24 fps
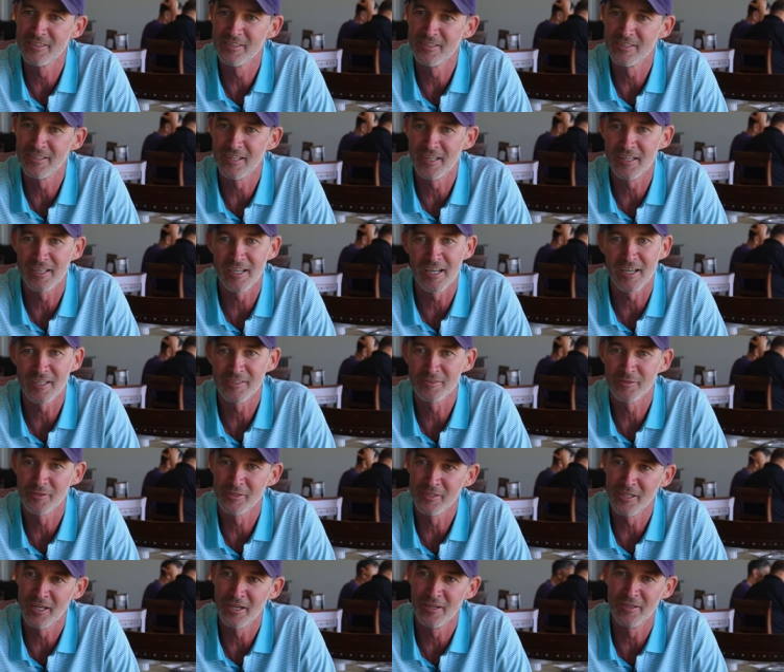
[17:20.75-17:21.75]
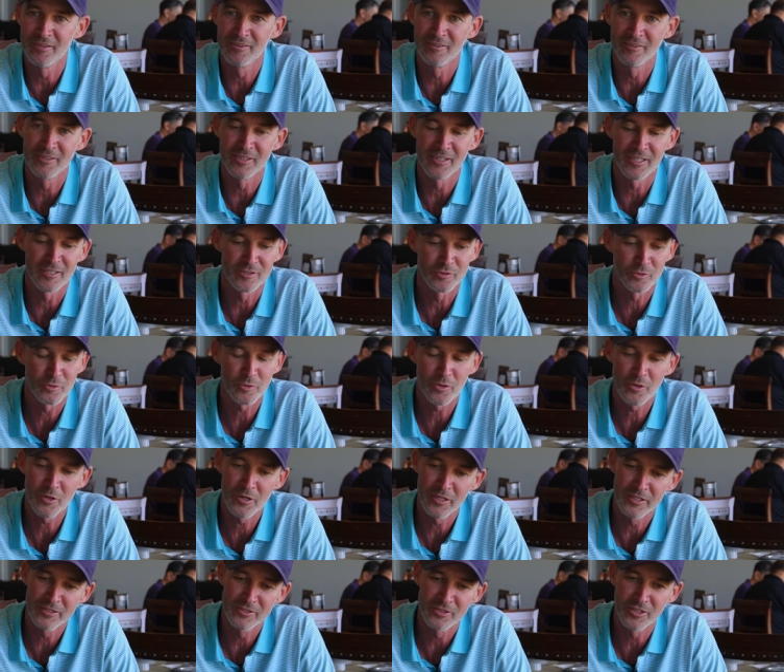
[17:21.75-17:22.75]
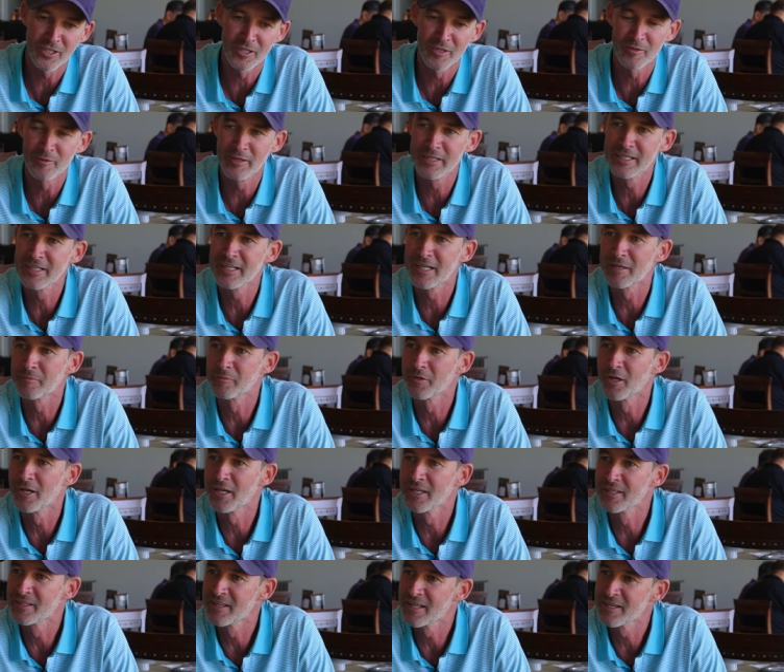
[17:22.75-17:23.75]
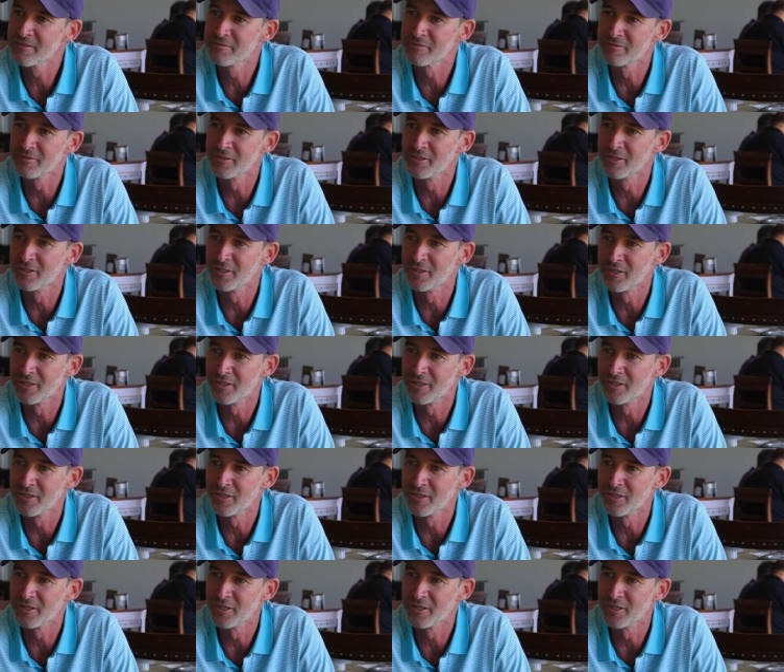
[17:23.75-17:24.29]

they liked what they, what they saw, and so we ended up going there for a,